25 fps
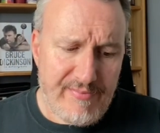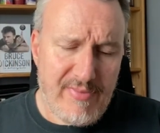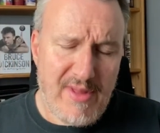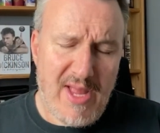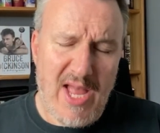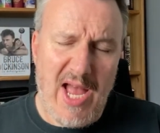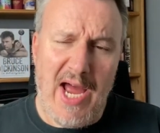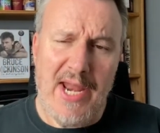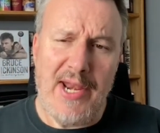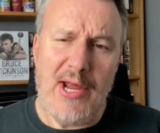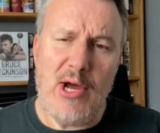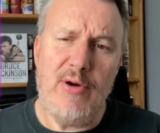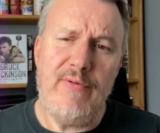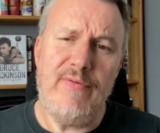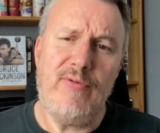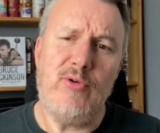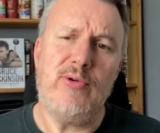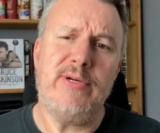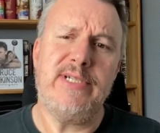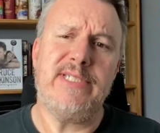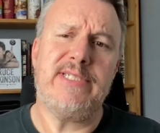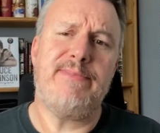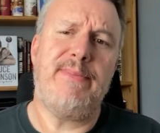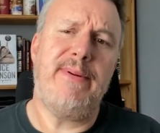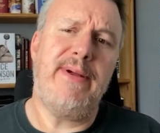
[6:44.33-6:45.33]
An
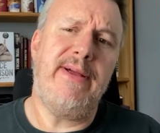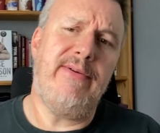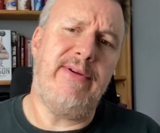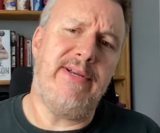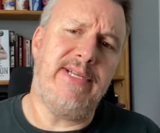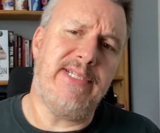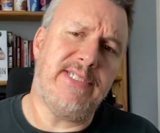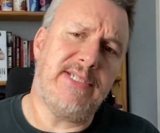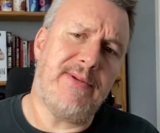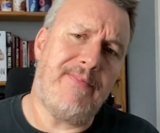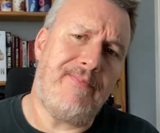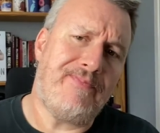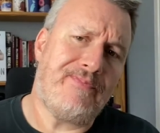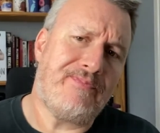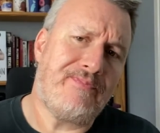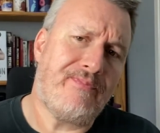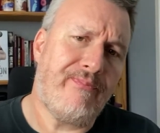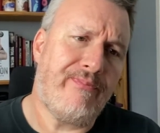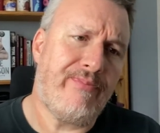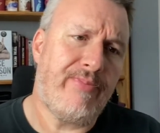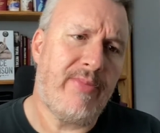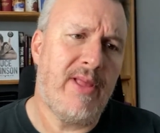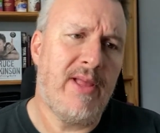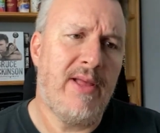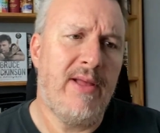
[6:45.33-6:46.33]
overall experience,
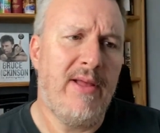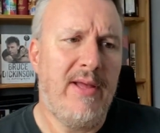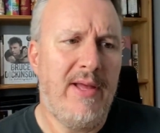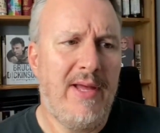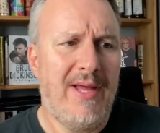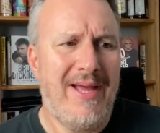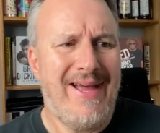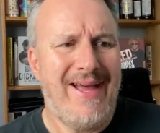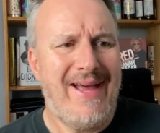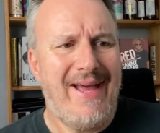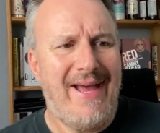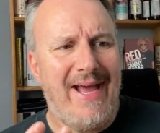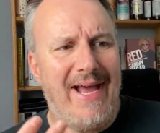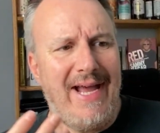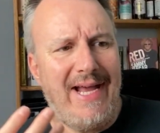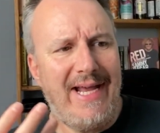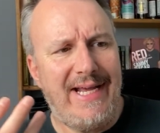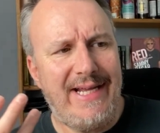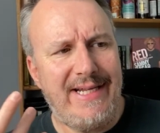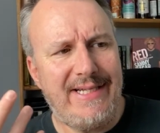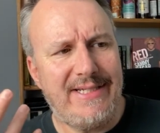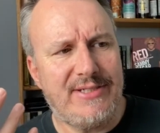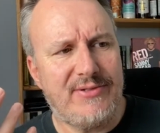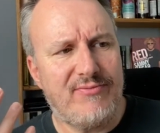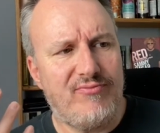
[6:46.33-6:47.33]

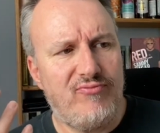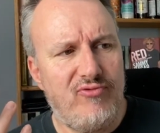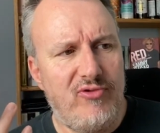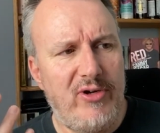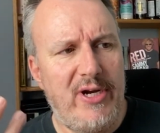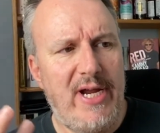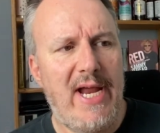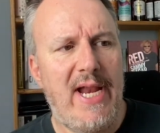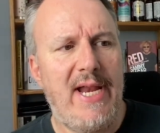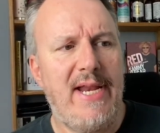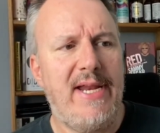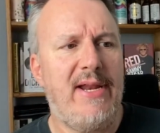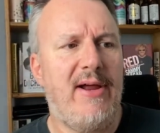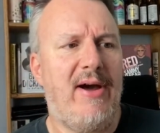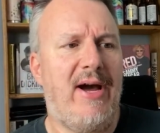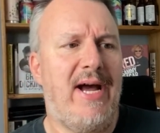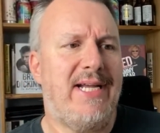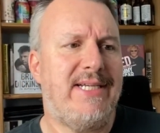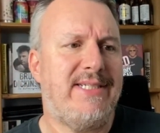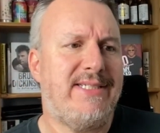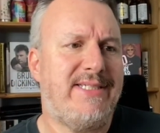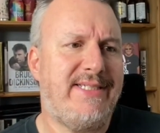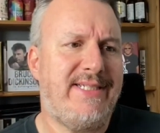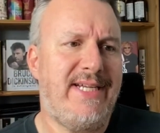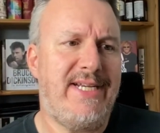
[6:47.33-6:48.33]
it's really
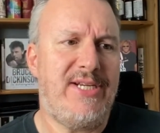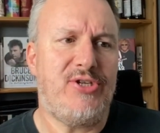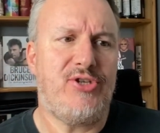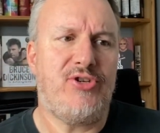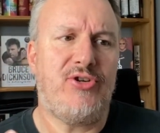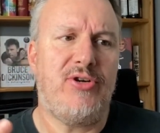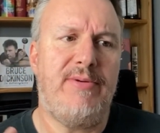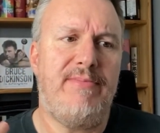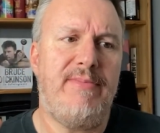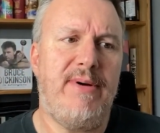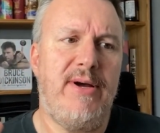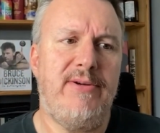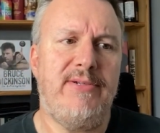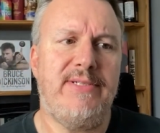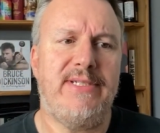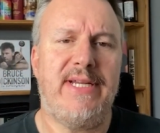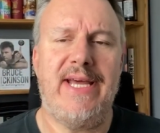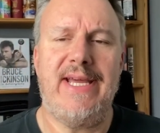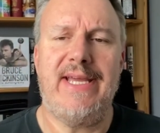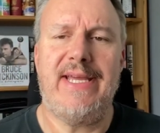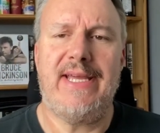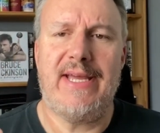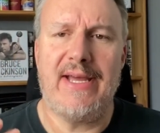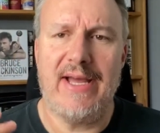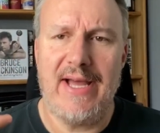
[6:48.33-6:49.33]
nice. Citra,
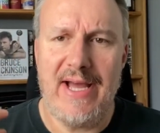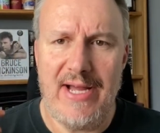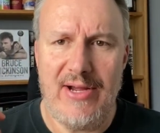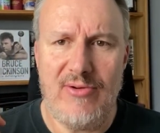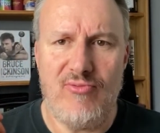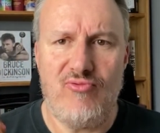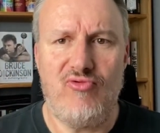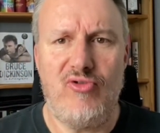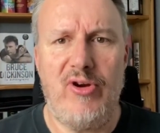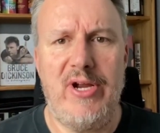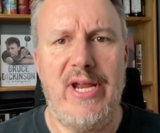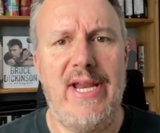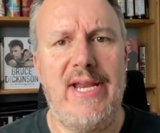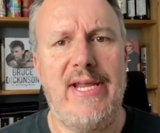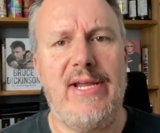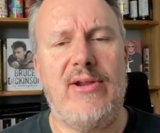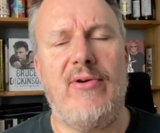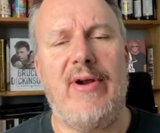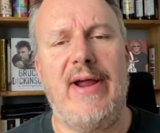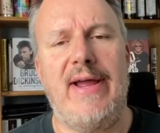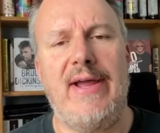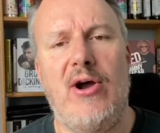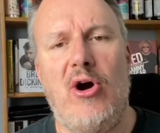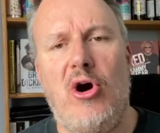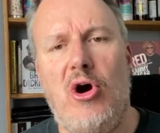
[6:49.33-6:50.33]
Mosaic, really
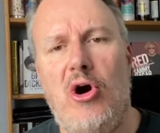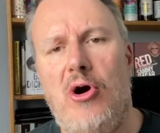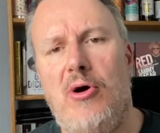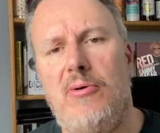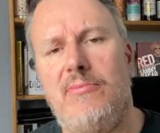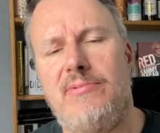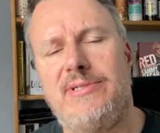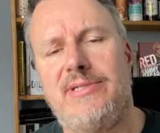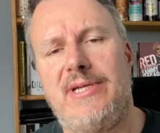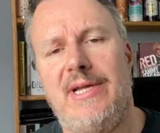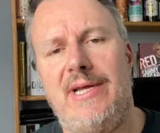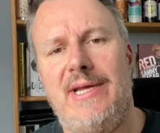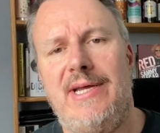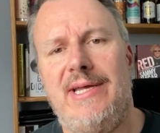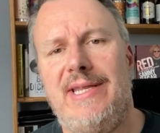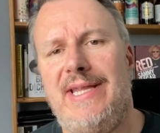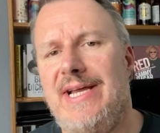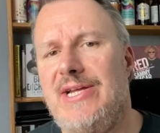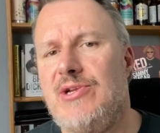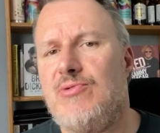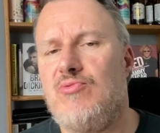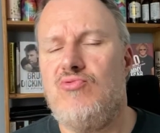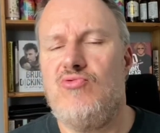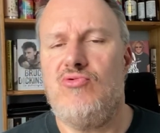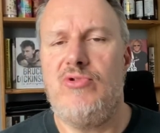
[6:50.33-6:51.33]
great hops.
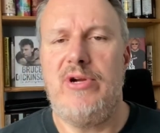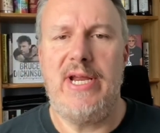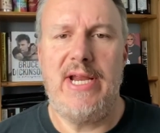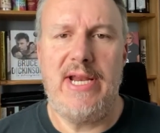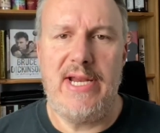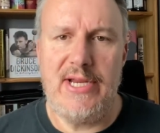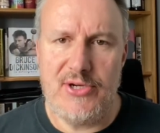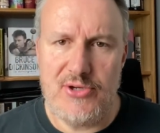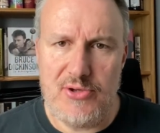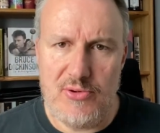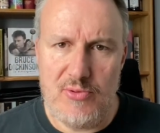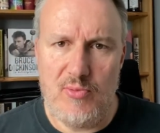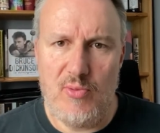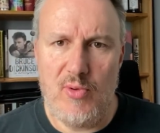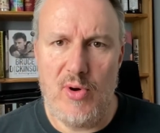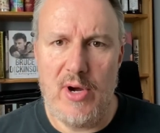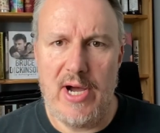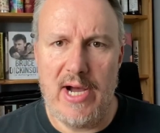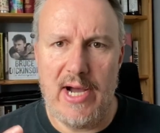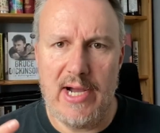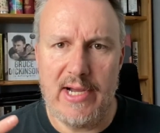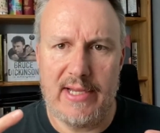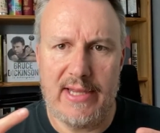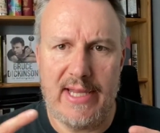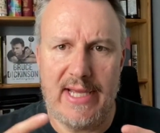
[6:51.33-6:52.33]
They really do
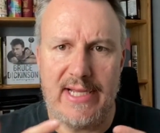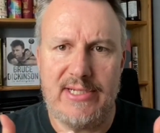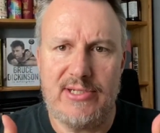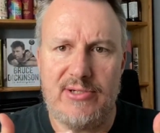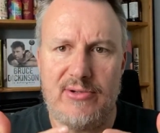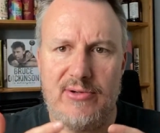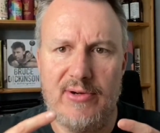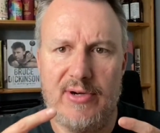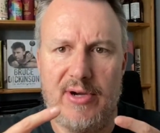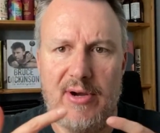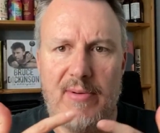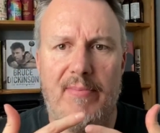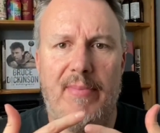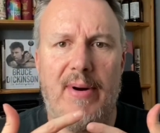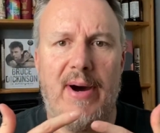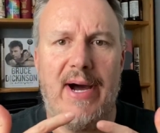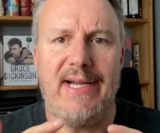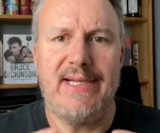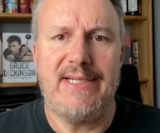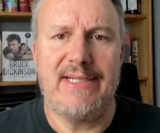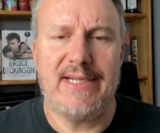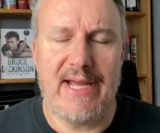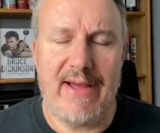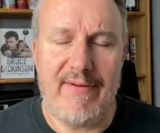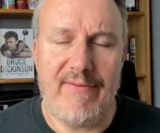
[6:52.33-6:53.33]
work. They sort of
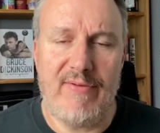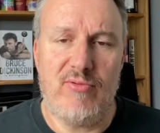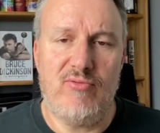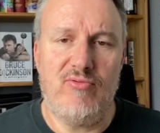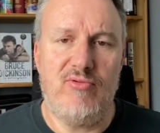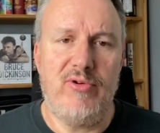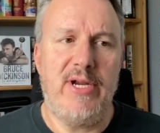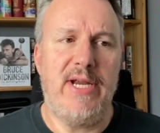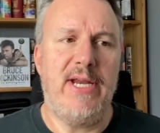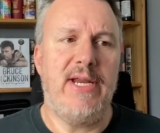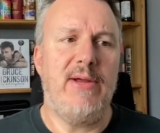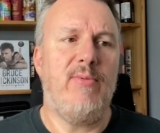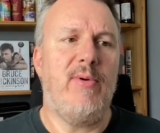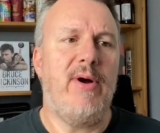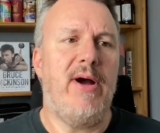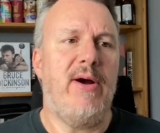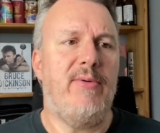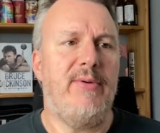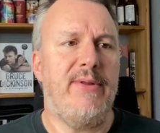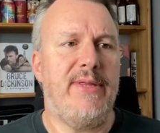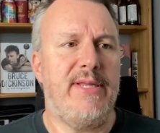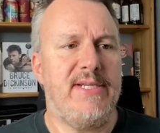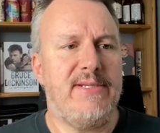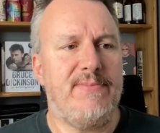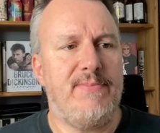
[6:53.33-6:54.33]
combine together really well
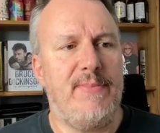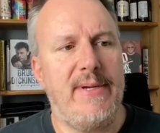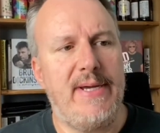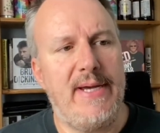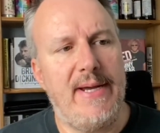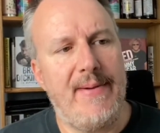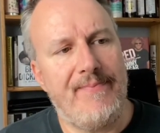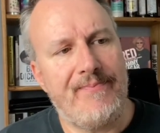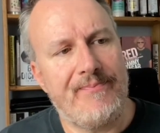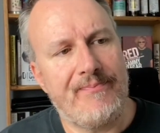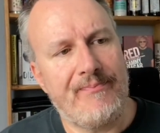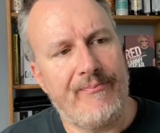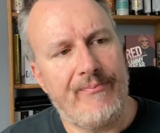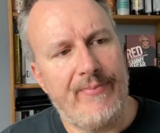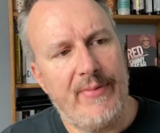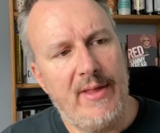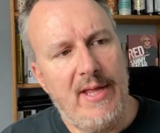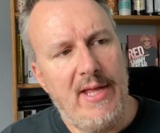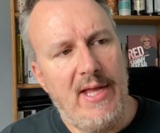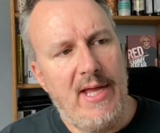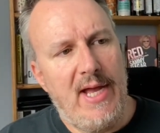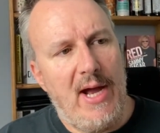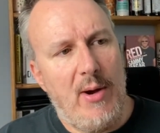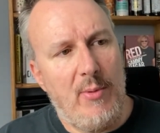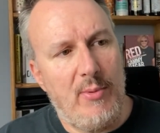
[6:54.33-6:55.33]
with this beer.
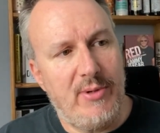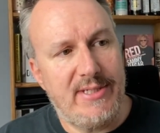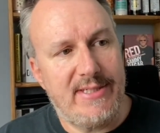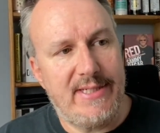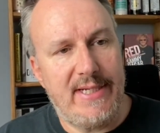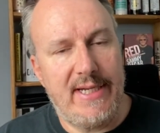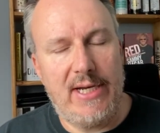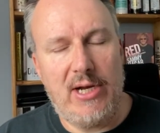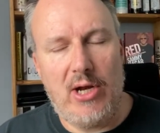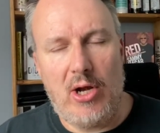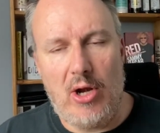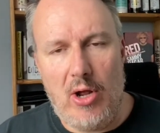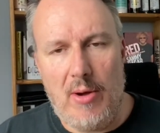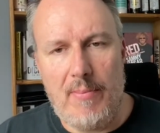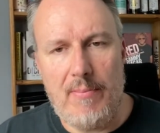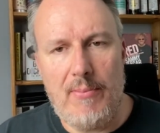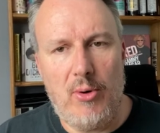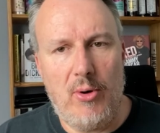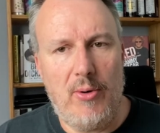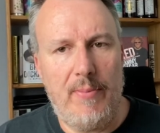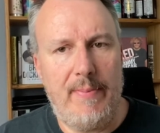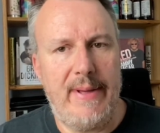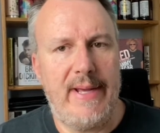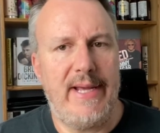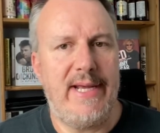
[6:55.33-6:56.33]
And we're seeing a lot
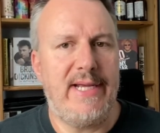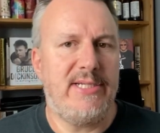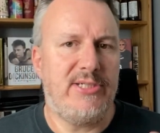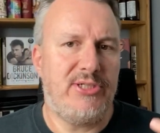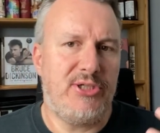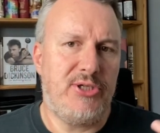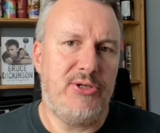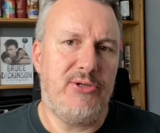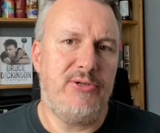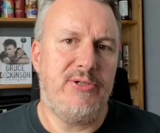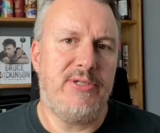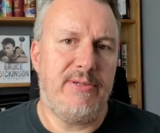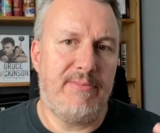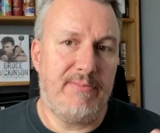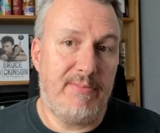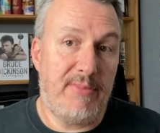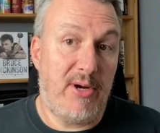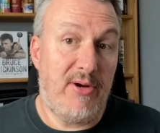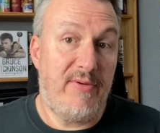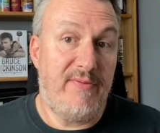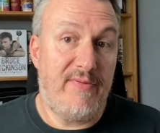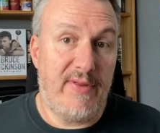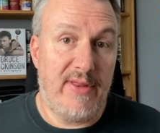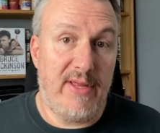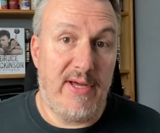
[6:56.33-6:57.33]
more beers using
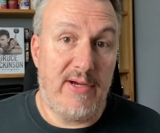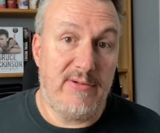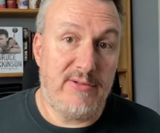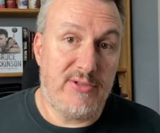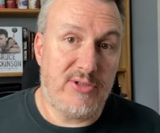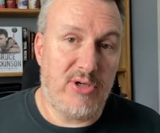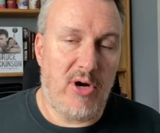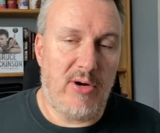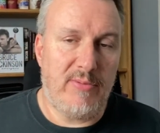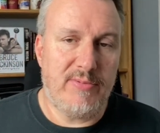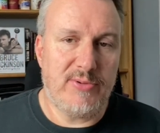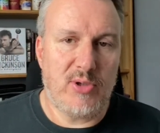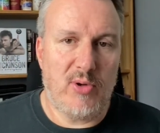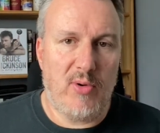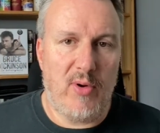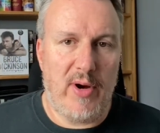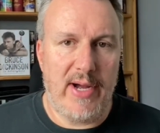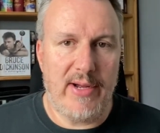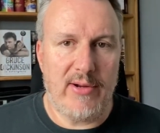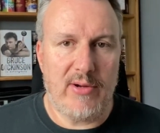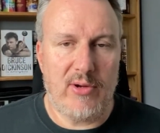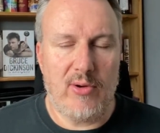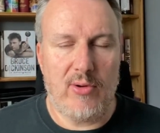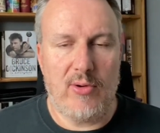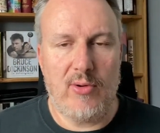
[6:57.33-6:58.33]
both of those hops
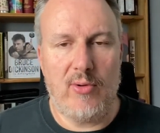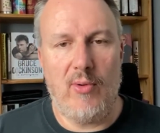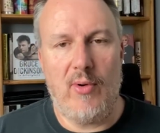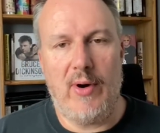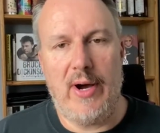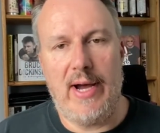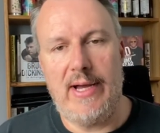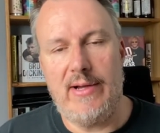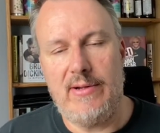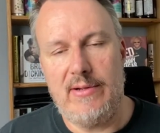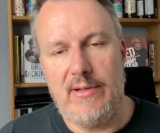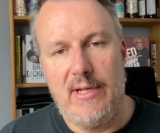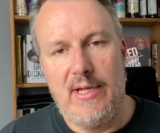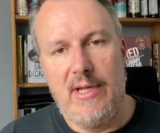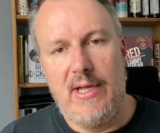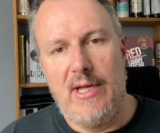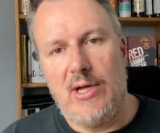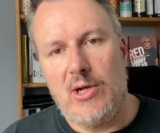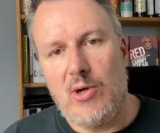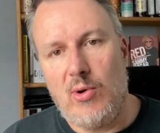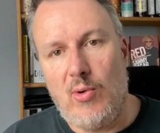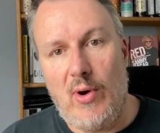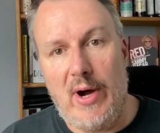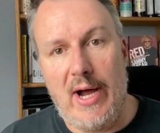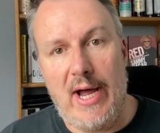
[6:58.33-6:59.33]
quite
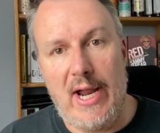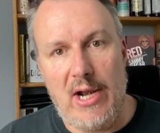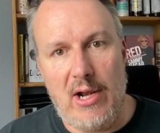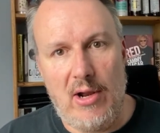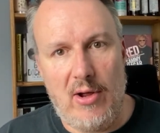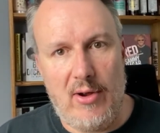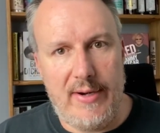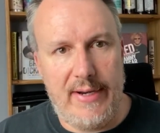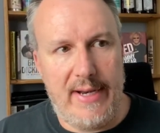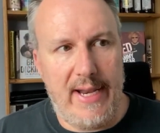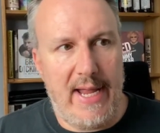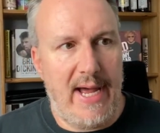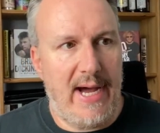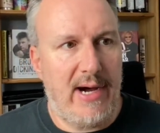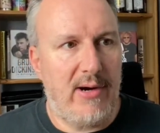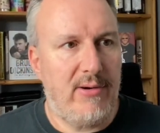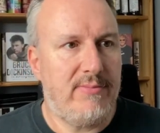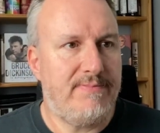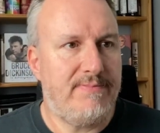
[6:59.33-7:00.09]
a lot now.